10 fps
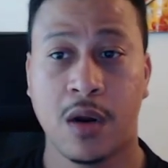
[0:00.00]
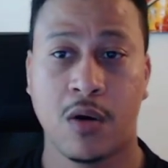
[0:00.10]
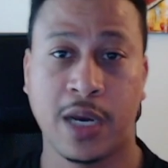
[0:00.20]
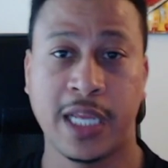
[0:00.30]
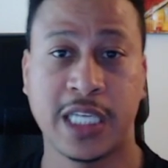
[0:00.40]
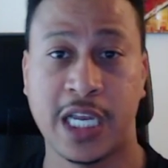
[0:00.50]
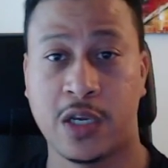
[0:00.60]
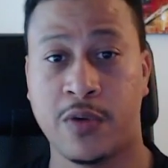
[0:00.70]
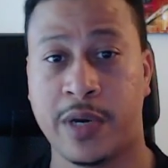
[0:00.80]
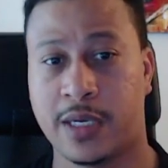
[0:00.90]
or at least get
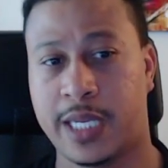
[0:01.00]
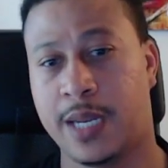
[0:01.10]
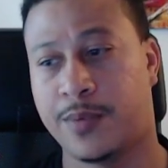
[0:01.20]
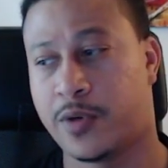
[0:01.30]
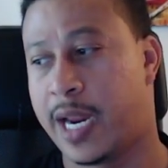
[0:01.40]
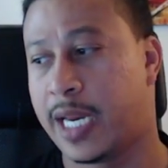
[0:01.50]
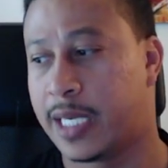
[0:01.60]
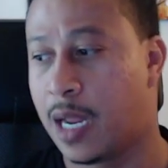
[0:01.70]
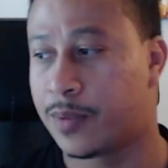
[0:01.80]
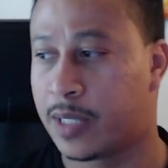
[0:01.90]
you and your team trained
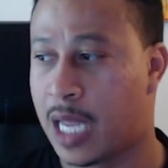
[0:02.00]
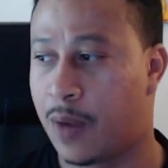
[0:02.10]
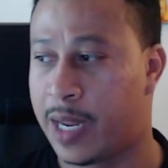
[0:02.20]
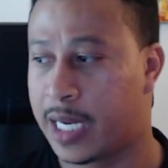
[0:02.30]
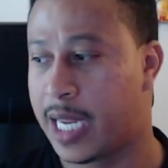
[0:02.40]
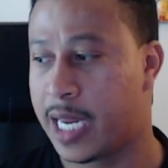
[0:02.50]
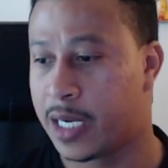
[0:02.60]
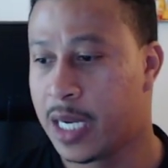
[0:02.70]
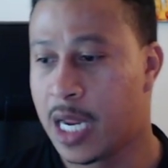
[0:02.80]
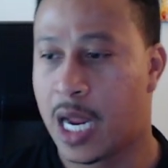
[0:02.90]
up, so that way
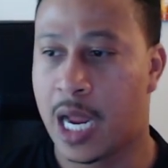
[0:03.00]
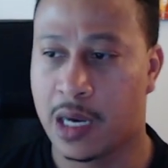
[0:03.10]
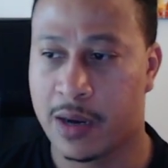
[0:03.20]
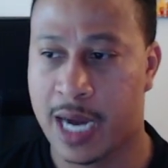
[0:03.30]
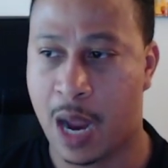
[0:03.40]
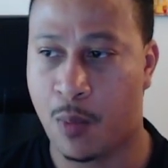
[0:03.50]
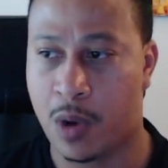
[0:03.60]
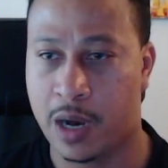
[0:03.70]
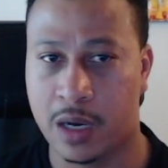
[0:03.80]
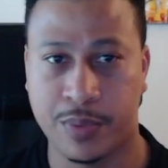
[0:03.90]
again you're not
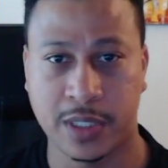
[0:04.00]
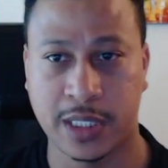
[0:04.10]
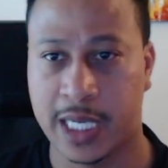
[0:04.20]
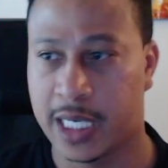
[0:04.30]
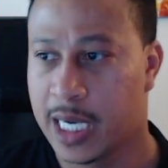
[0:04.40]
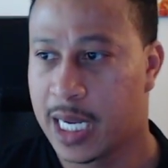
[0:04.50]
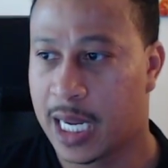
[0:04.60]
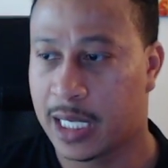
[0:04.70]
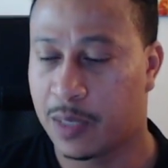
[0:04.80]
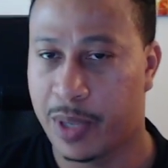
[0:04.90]
100%
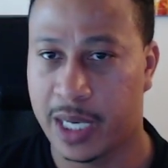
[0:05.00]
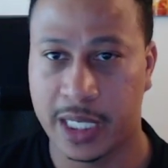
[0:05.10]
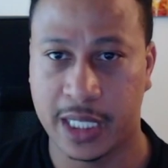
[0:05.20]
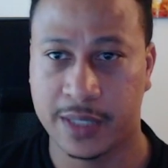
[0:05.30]
dependent